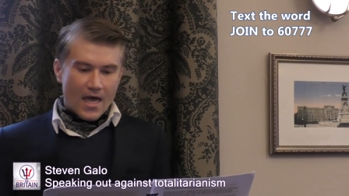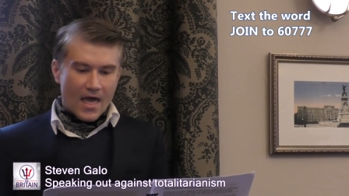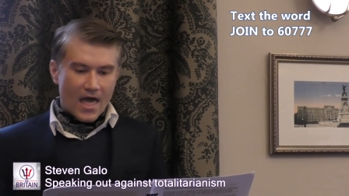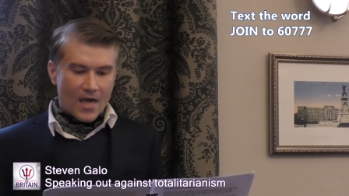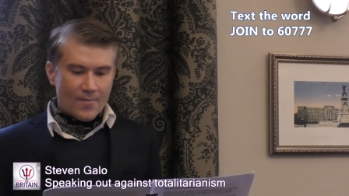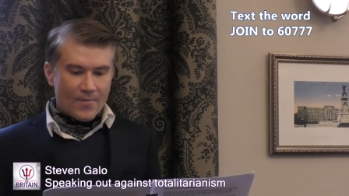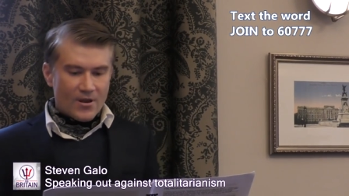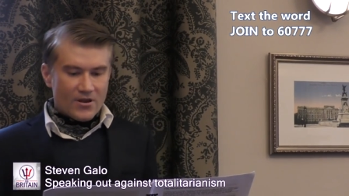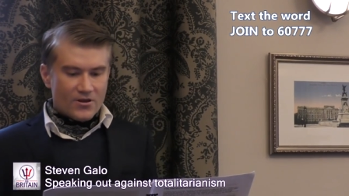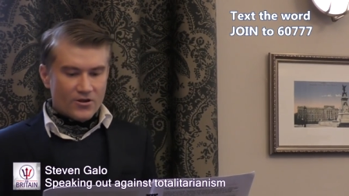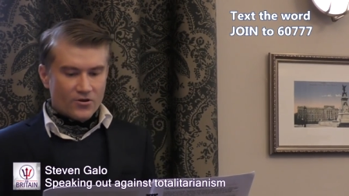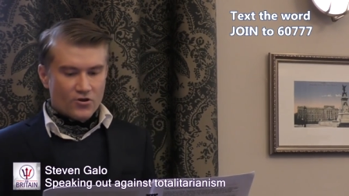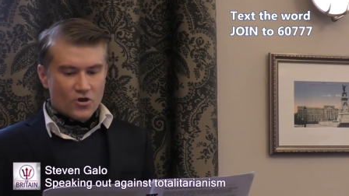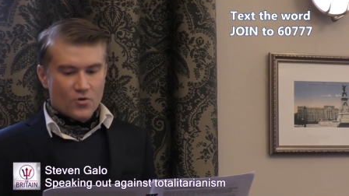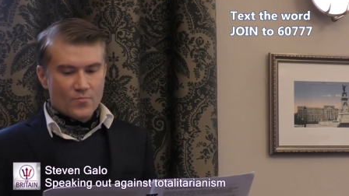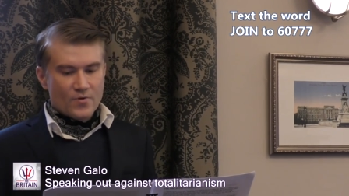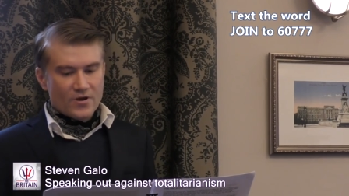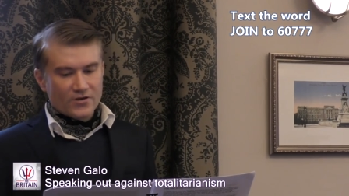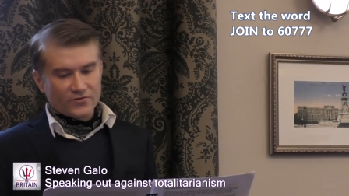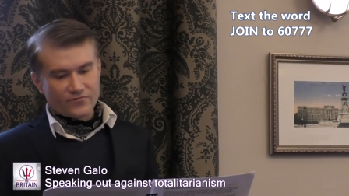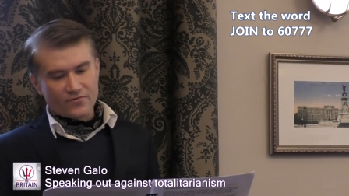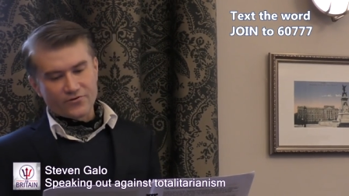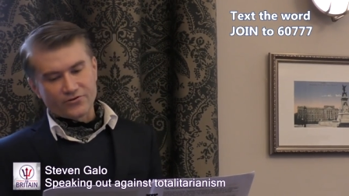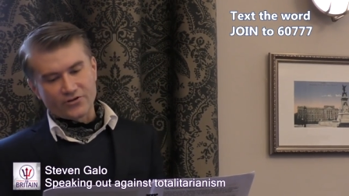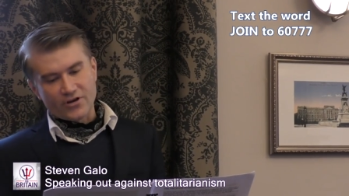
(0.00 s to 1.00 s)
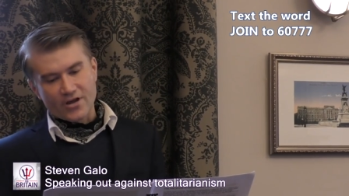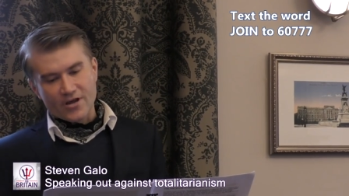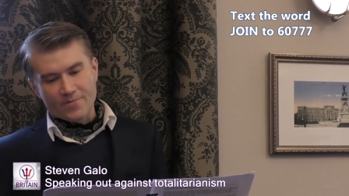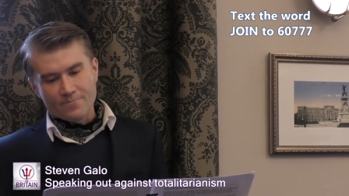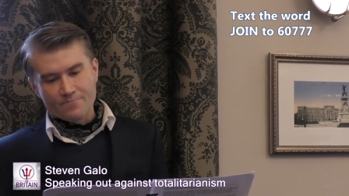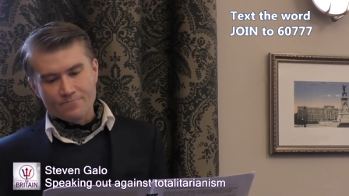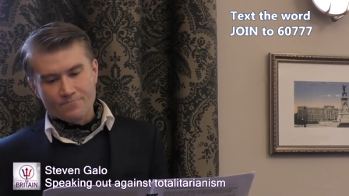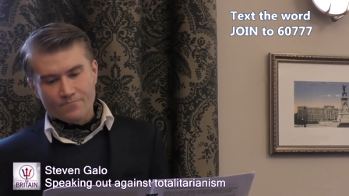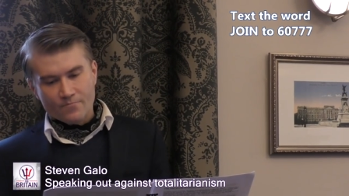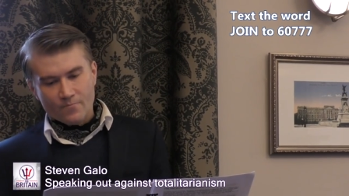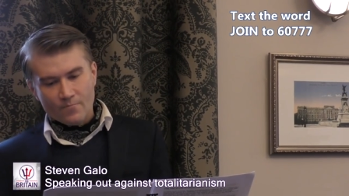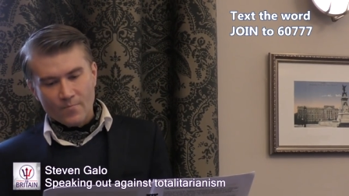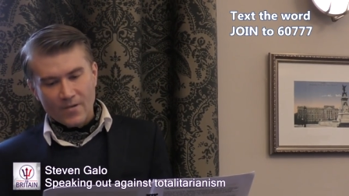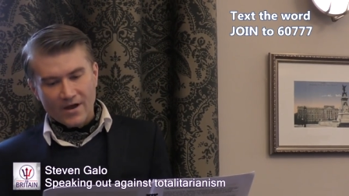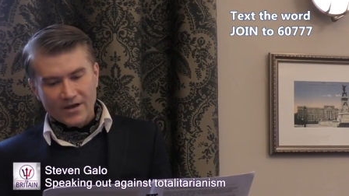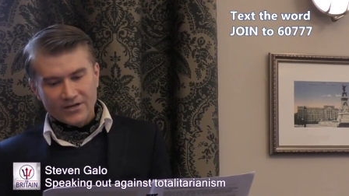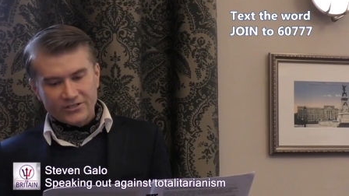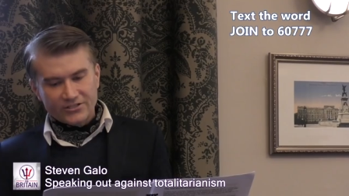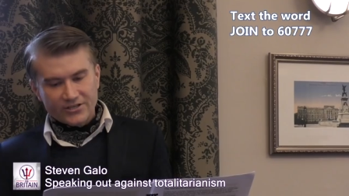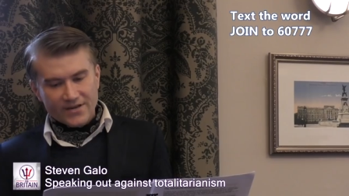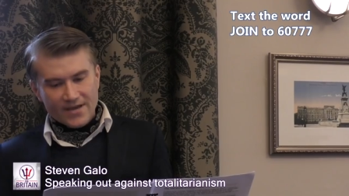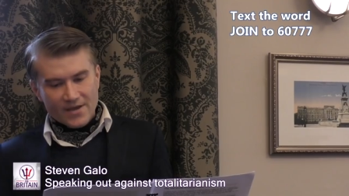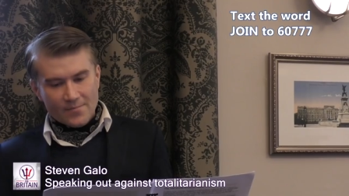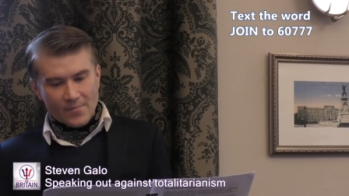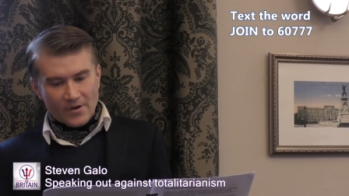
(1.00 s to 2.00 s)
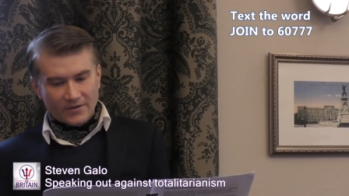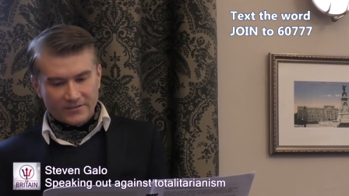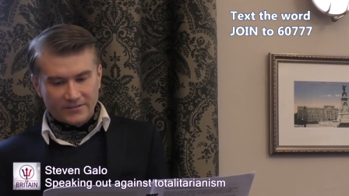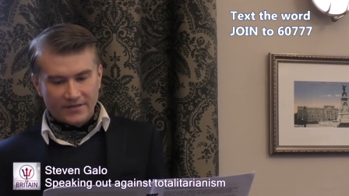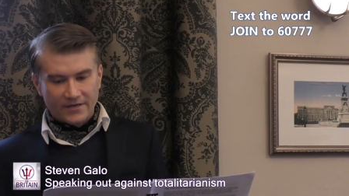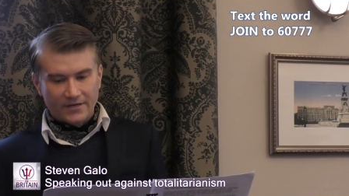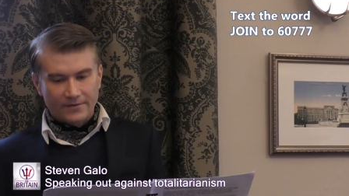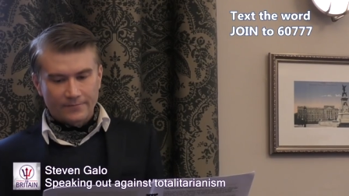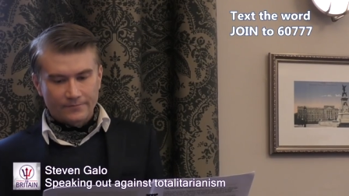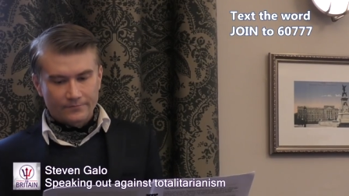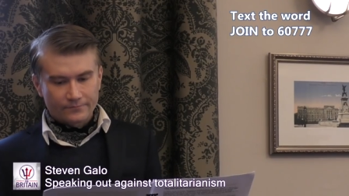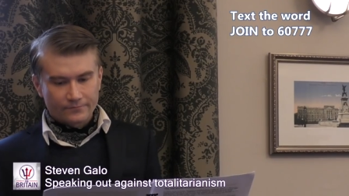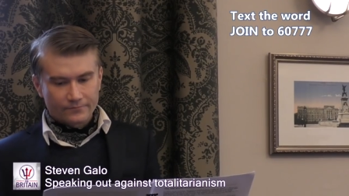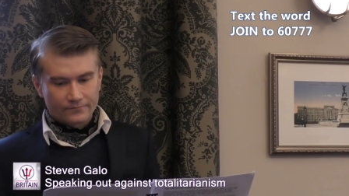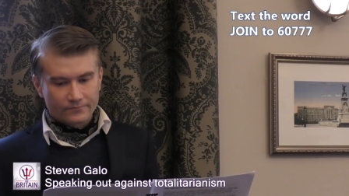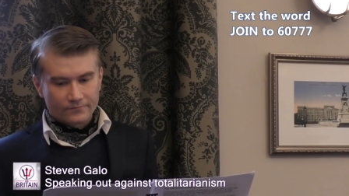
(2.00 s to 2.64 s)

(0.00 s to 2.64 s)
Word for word: Amid the communist regime, my dear mother